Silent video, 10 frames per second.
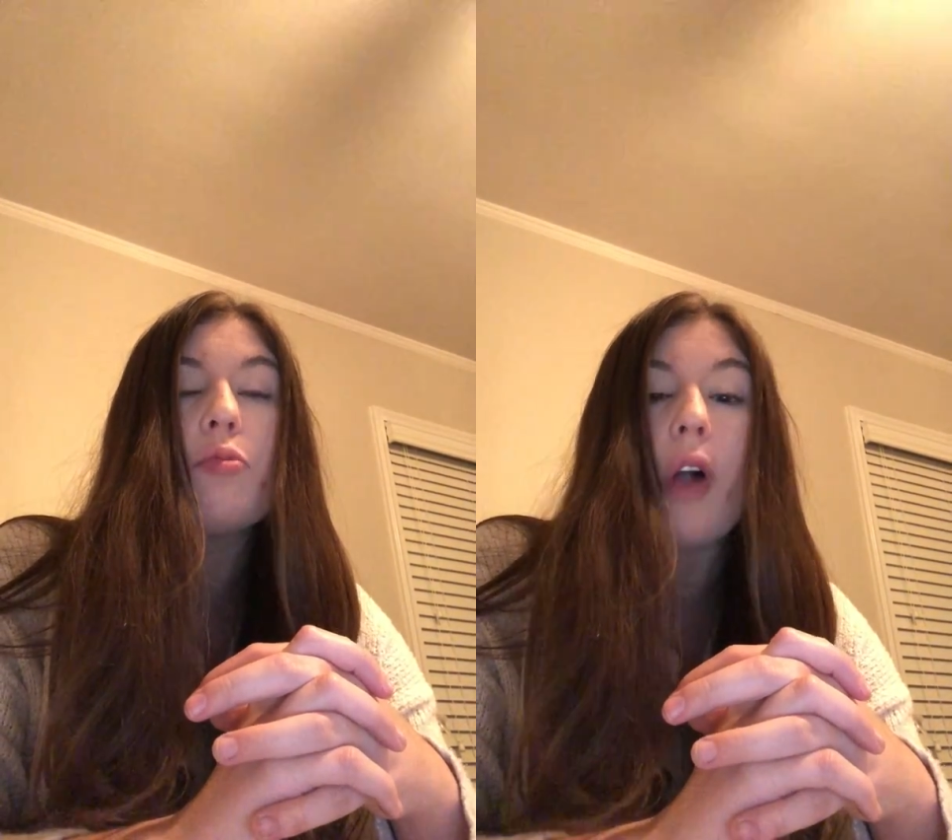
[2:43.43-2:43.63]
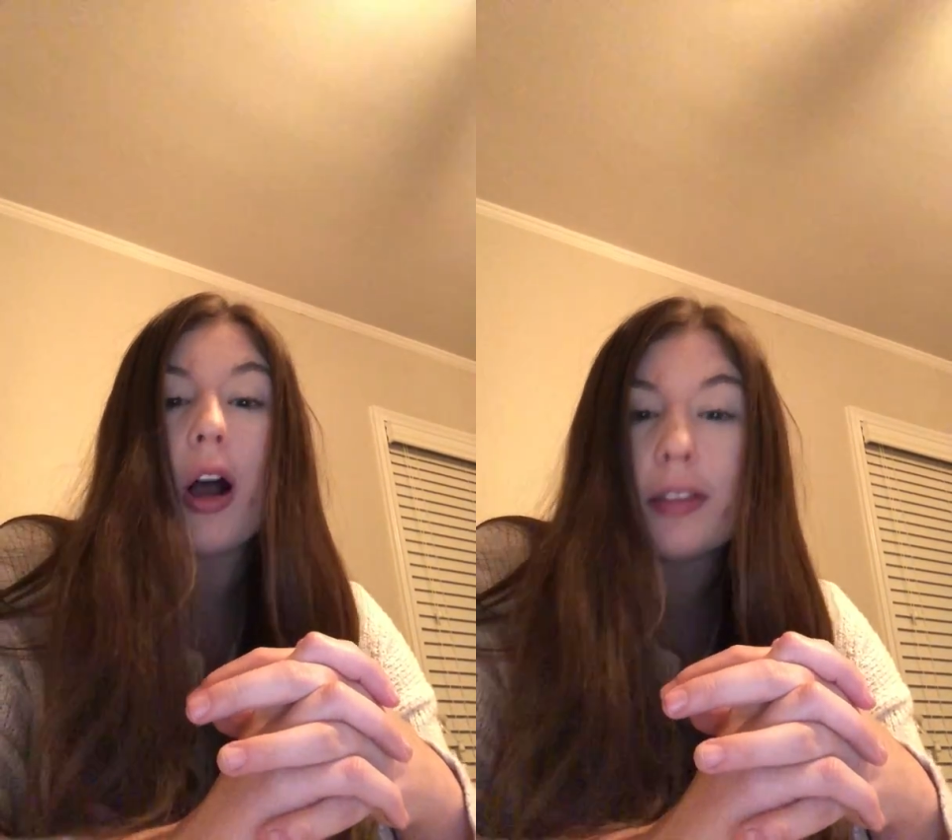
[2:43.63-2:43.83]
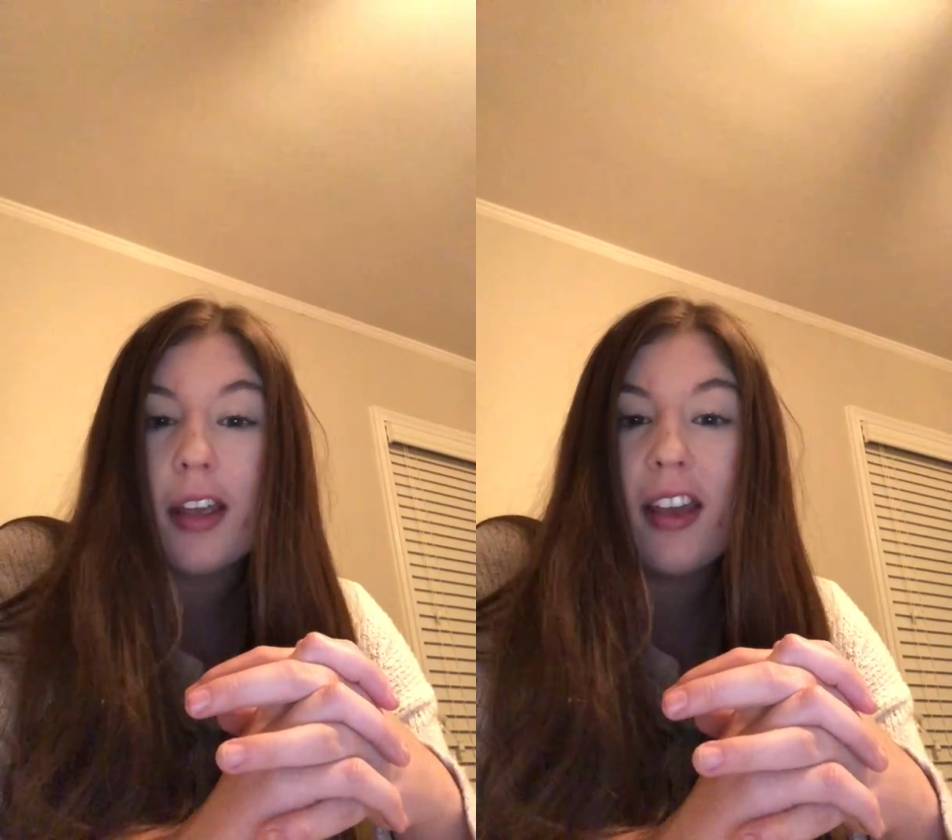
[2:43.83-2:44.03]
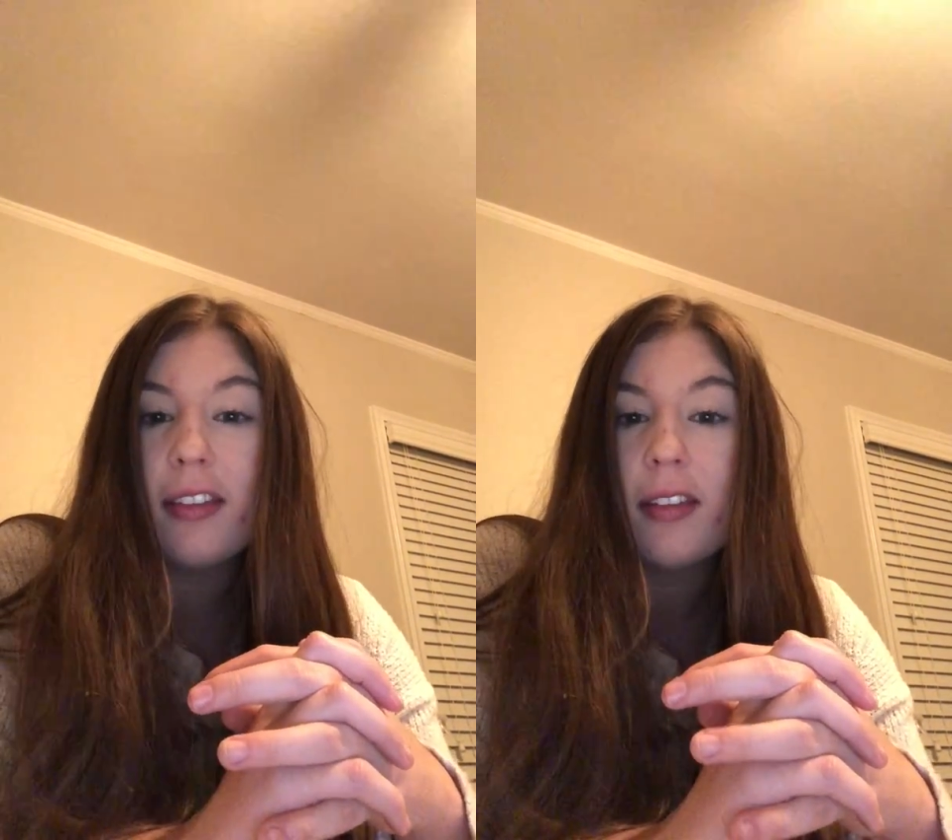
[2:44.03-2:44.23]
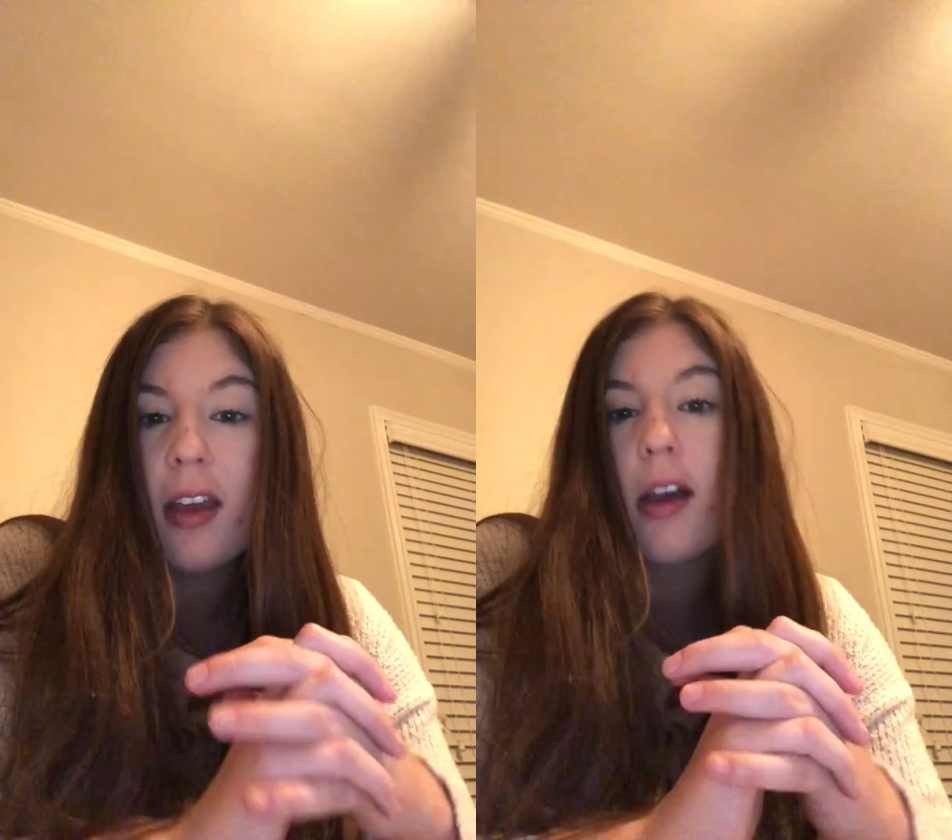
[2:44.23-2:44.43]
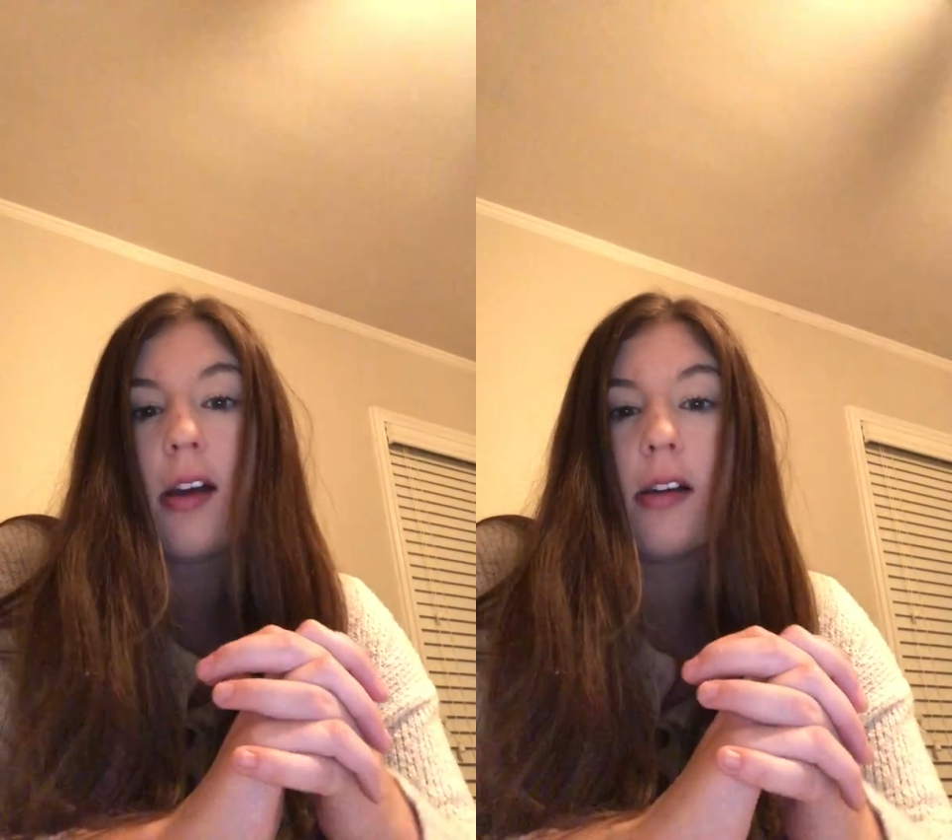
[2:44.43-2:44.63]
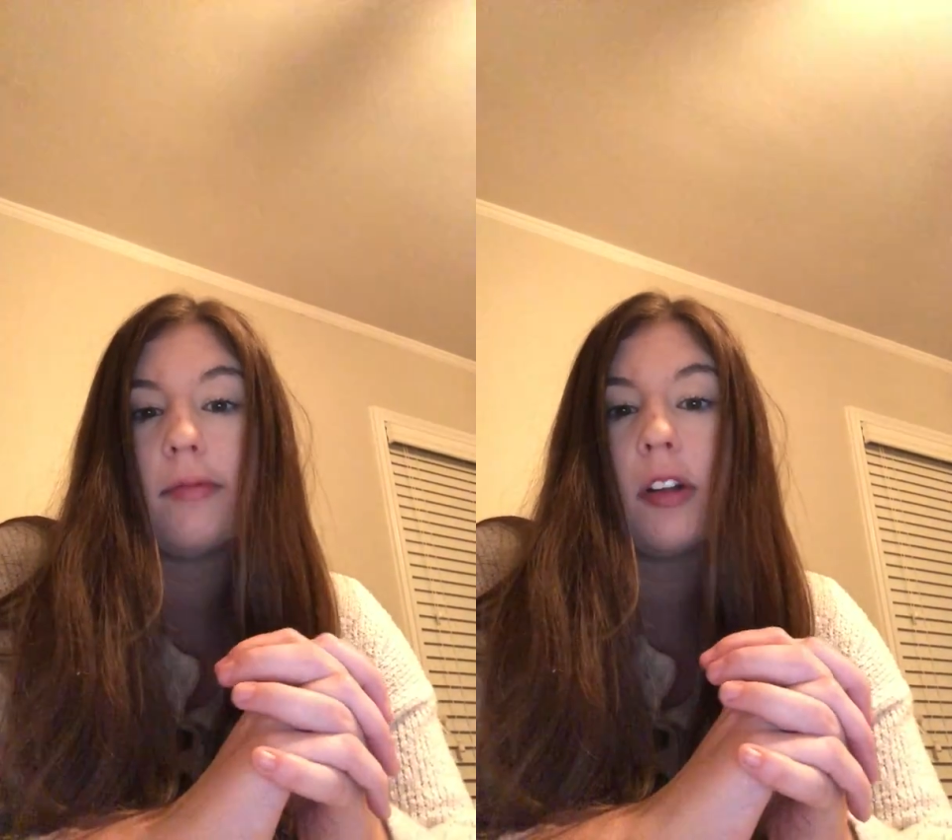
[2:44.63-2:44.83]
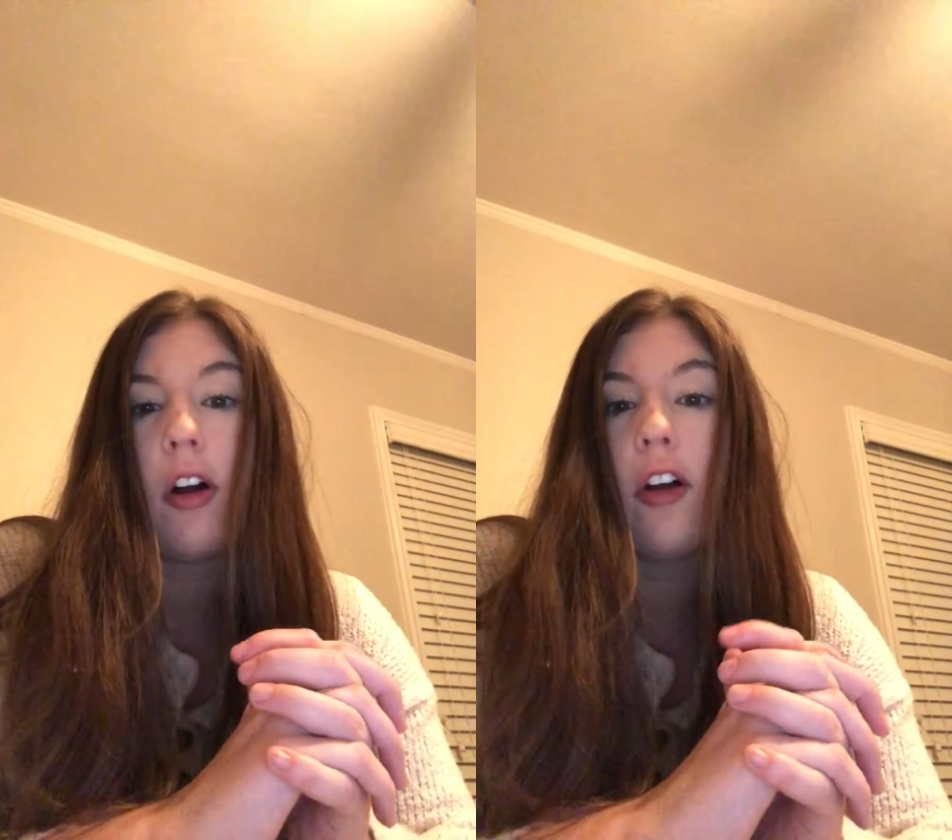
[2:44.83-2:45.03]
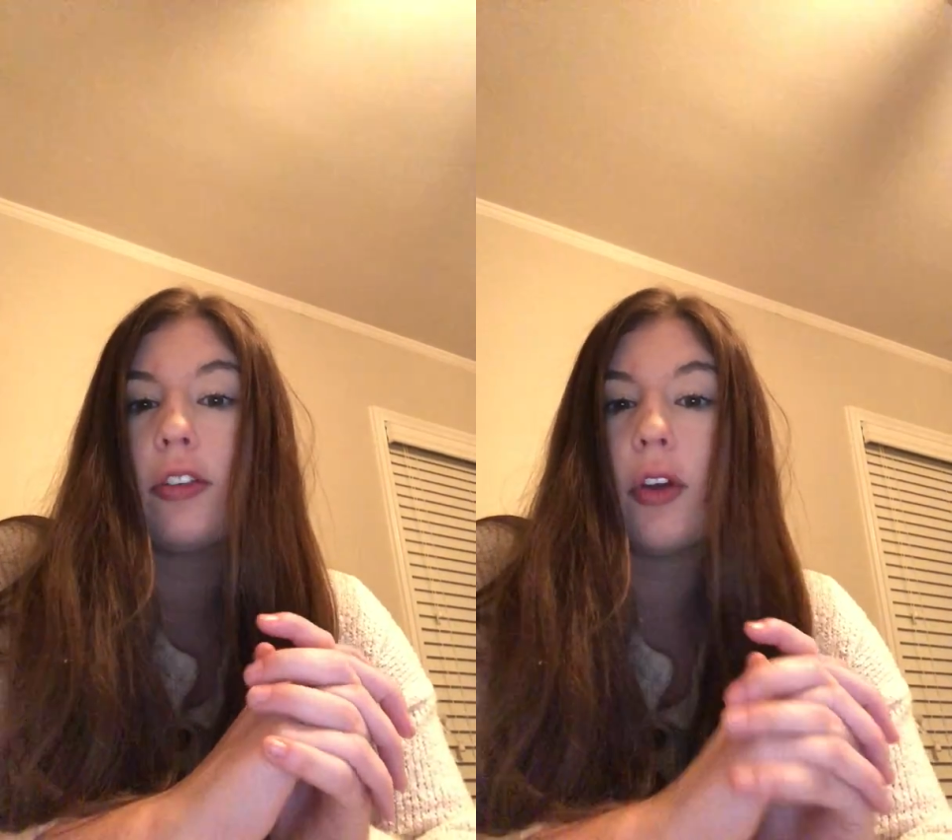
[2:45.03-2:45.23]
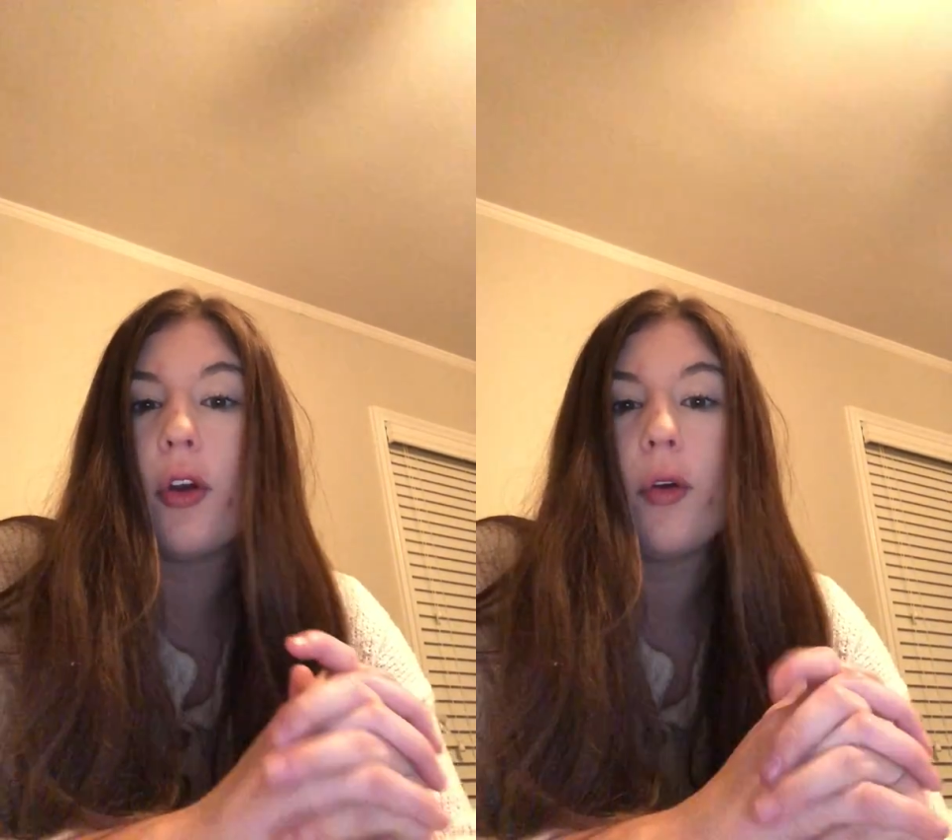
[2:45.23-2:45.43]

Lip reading: process, and also